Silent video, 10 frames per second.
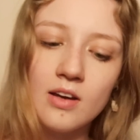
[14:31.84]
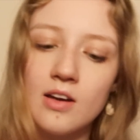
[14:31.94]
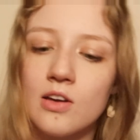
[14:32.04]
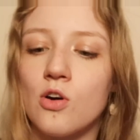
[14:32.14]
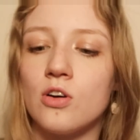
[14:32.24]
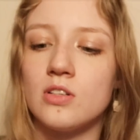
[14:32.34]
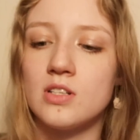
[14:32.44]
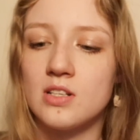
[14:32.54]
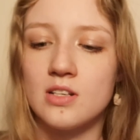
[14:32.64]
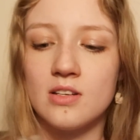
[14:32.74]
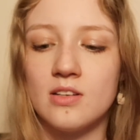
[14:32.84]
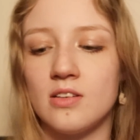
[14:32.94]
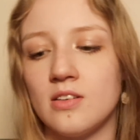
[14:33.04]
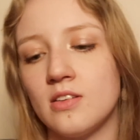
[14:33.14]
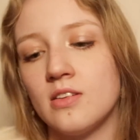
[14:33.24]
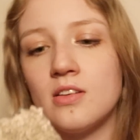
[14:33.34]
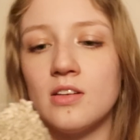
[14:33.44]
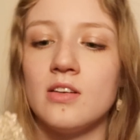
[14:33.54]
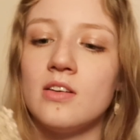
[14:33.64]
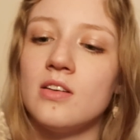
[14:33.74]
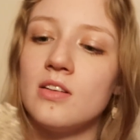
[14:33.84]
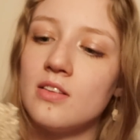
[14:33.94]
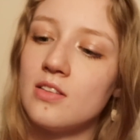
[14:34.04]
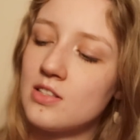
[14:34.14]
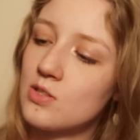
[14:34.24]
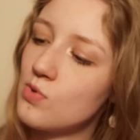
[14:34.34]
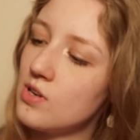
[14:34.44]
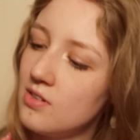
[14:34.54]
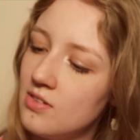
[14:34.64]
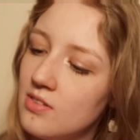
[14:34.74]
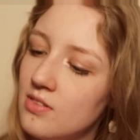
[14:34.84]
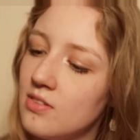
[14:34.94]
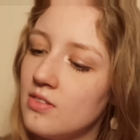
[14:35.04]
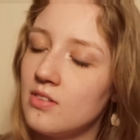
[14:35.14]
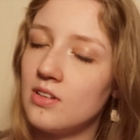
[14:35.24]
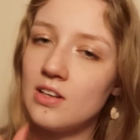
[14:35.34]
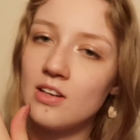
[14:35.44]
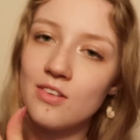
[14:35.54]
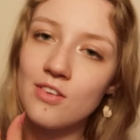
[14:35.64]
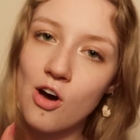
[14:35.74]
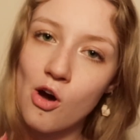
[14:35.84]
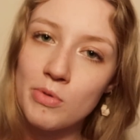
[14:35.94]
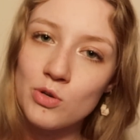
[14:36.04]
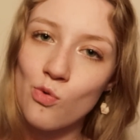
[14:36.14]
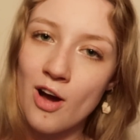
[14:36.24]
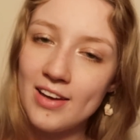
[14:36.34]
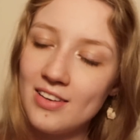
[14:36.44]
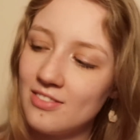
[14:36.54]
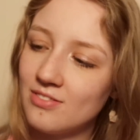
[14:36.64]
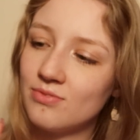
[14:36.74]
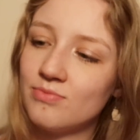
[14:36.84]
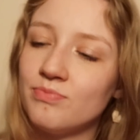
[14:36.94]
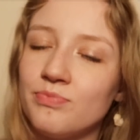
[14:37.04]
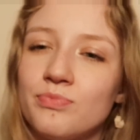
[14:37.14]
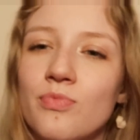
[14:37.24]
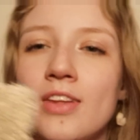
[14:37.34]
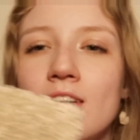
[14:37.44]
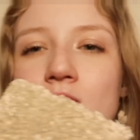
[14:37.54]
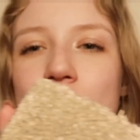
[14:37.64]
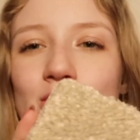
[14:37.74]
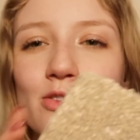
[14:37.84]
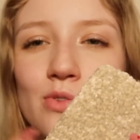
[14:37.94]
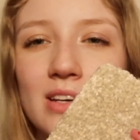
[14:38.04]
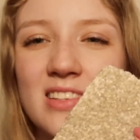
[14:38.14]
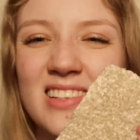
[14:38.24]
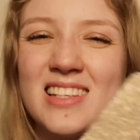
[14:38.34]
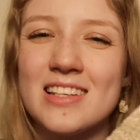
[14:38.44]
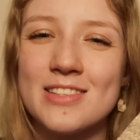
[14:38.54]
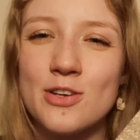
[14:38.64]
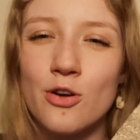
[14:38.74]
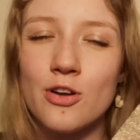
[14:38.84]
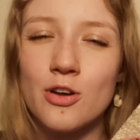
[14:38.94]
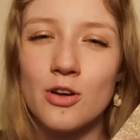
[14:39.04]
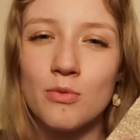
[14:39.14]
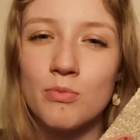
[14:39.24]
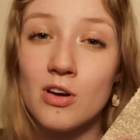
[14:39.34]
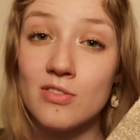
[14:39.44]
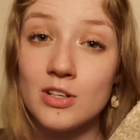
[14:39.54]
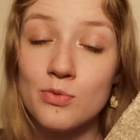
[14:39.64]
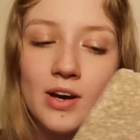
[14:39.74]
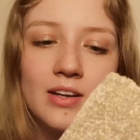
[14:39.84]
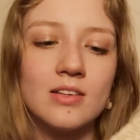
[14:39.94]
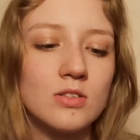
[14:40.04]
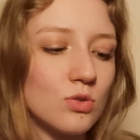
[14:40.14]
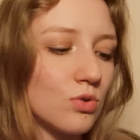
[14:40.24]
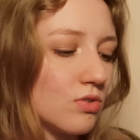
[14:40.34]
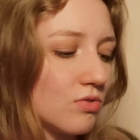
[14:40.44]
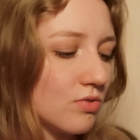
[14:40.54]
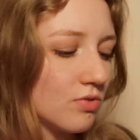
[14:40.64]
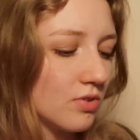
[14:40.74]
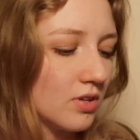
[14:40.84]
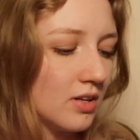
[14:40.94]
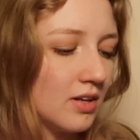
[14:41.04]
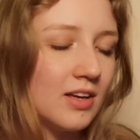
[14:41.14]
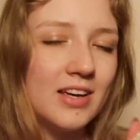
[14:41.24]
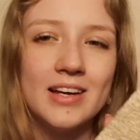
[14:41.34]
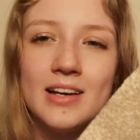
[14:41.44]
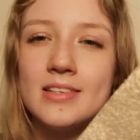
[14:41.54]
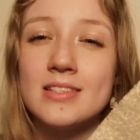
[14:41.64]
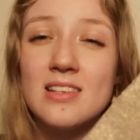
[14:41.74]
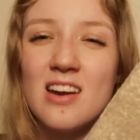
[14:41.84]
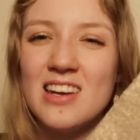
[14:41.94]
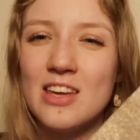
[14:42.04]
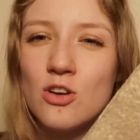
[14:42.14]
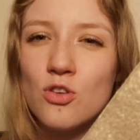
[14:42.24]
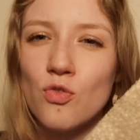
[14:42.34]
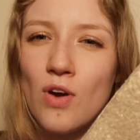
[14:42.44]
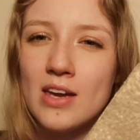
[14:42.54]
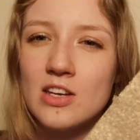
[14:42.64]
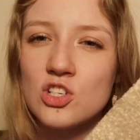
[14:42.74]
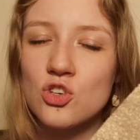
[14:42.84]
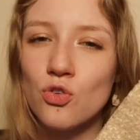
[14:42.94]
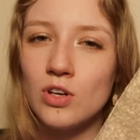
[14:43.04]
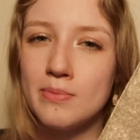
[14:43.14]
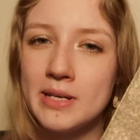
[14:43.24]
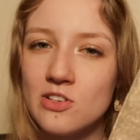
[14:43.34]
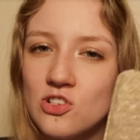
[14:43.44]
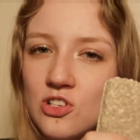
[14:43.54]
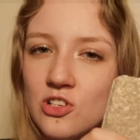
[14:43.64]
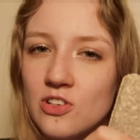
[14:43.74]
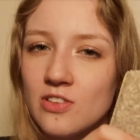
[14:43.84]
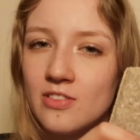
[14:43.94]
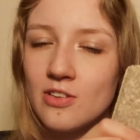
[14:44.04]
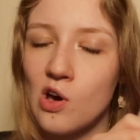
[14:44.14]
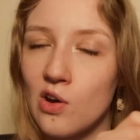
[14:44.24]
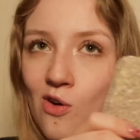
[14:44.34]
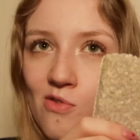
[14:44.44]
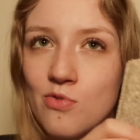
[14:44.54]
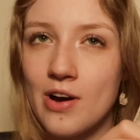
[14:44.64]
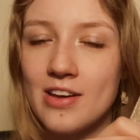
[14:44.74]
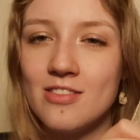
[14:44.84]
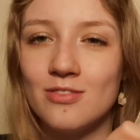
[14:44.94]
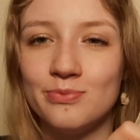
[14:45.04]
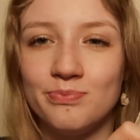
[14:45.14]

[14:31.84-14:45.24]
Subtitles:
I got this one in Almond White. So as you can see, it's not a perfect white, it's sort of slightly greyish, creamish, an off-white,